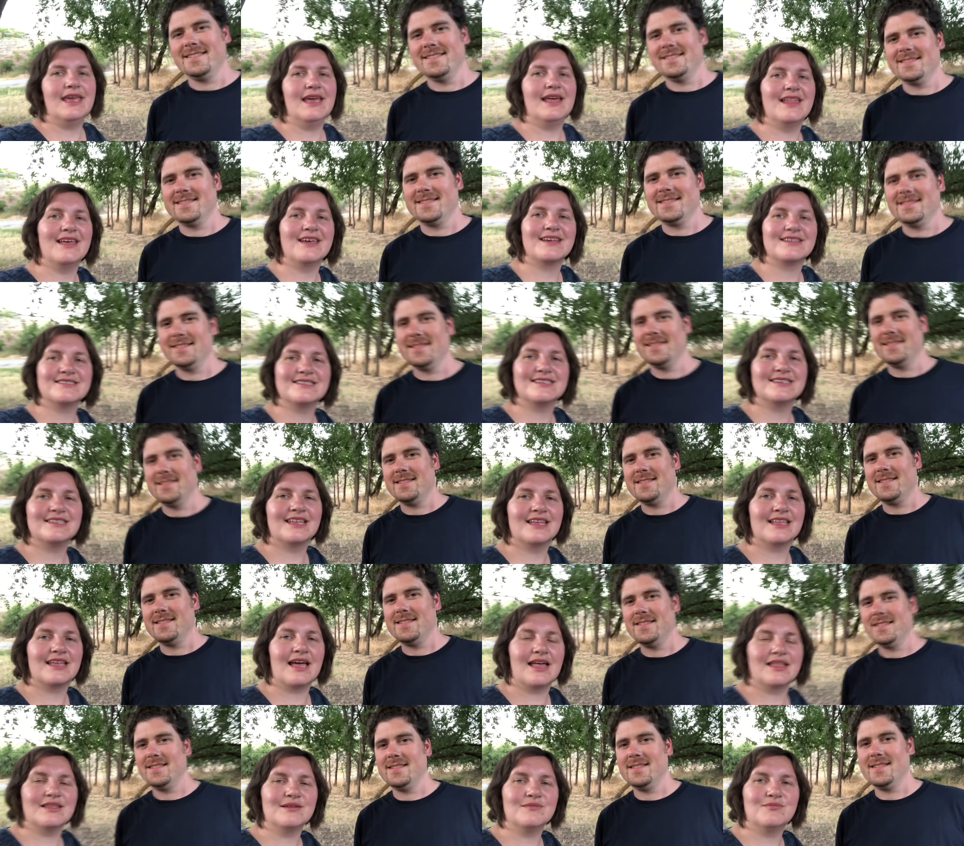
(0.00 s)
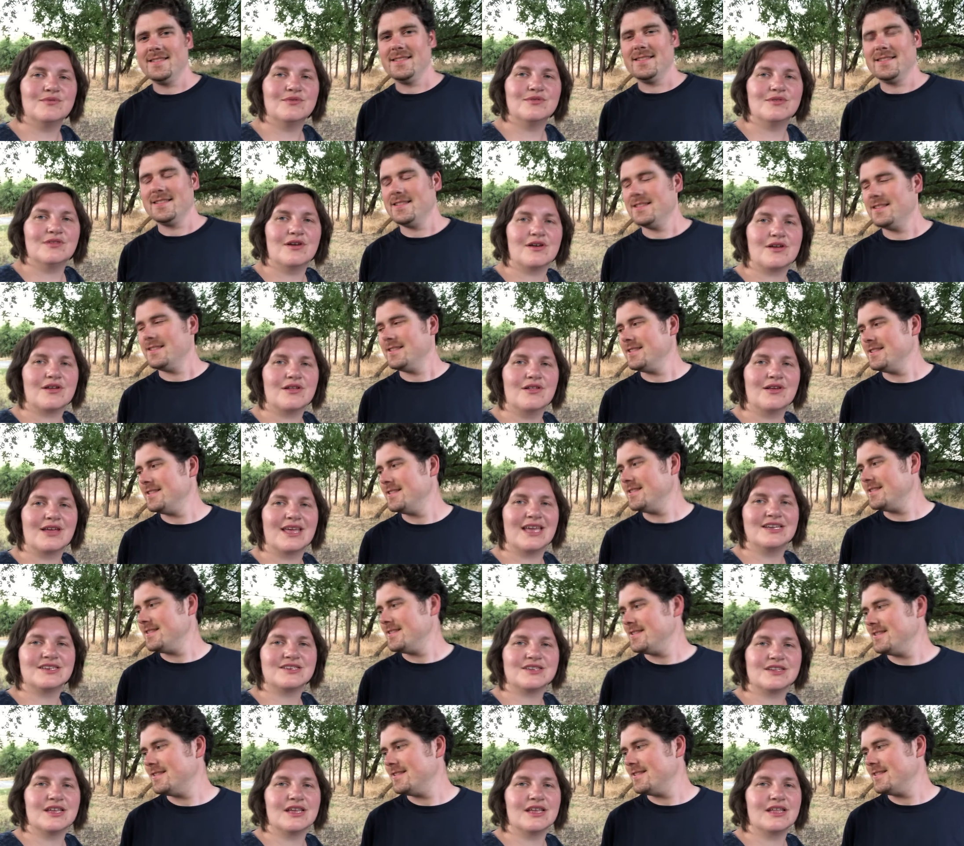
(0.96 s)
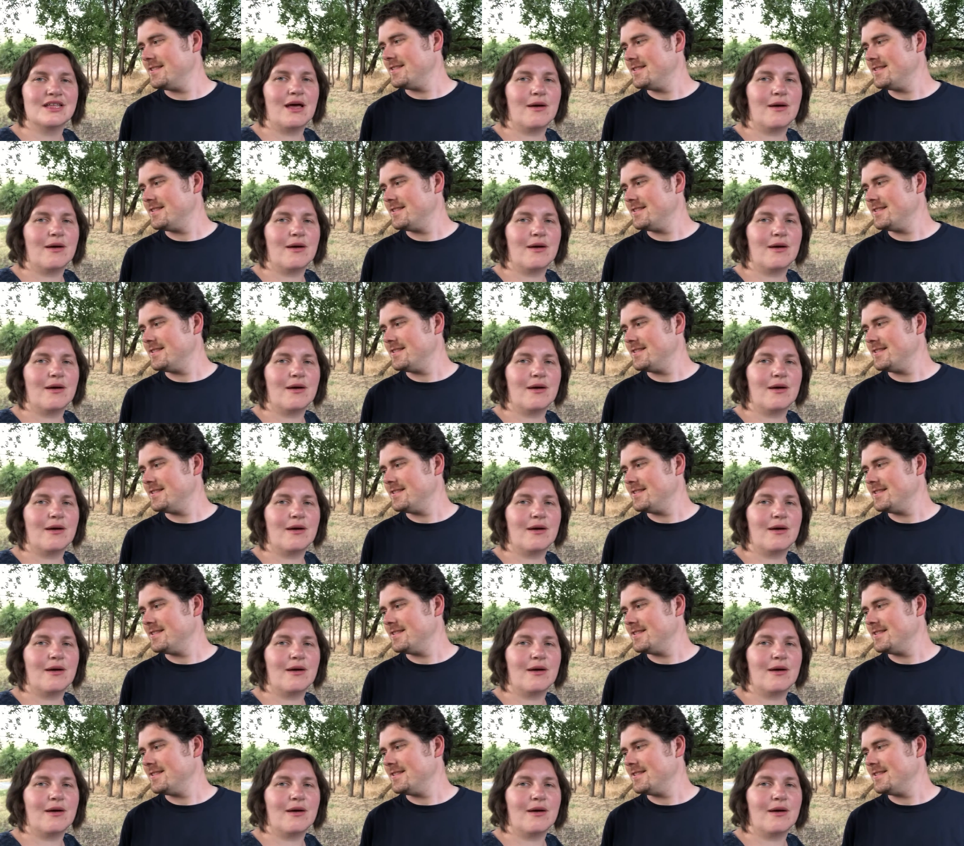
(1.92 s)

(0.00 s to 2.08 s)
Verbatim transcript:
Speaker 1: Yeah, like see that other boondocking location had